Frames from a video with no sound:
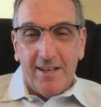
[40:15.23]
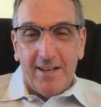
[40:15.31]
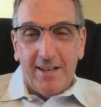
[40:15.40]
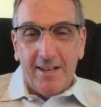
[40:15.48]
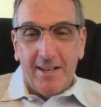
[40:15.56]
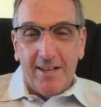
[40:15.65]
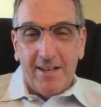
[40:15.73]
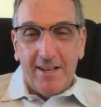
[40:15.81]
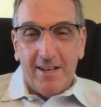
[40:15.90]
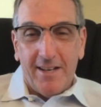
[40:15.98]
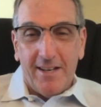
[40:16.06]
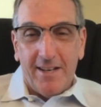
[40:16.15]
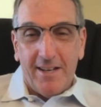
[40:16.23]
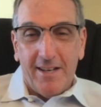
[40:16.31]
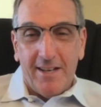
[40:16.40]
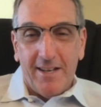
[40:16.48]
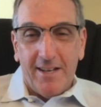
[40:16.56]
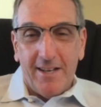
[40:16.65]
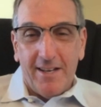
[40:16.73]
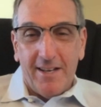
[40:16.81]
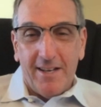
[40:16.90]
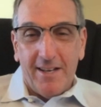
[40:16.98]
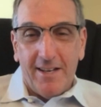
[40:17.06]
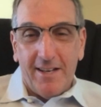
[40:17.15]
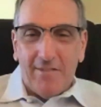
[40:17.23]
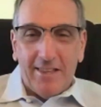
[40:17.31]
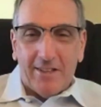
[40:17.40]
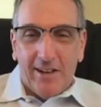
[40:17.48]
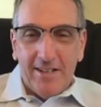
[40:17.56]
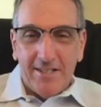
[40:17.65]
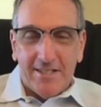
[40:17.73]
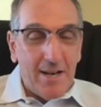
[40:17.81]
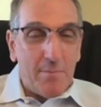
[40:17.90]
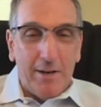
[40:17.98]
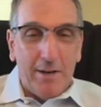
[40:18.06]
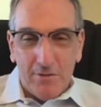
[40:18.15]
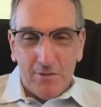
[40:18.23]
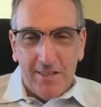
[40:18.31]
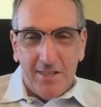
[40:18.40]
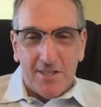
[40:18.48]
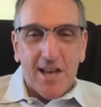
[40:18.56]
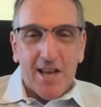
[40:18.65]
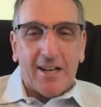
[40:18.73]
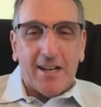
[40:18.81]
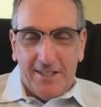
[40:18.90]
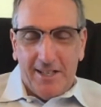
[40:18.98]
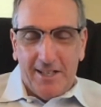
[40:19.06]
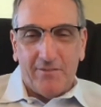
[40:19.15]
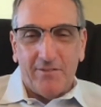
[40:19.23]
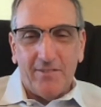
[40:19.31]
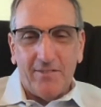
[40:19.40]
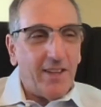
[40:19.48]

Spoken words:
And somebody came around the last day of eighth grade and said, anybody interested in the soccer team?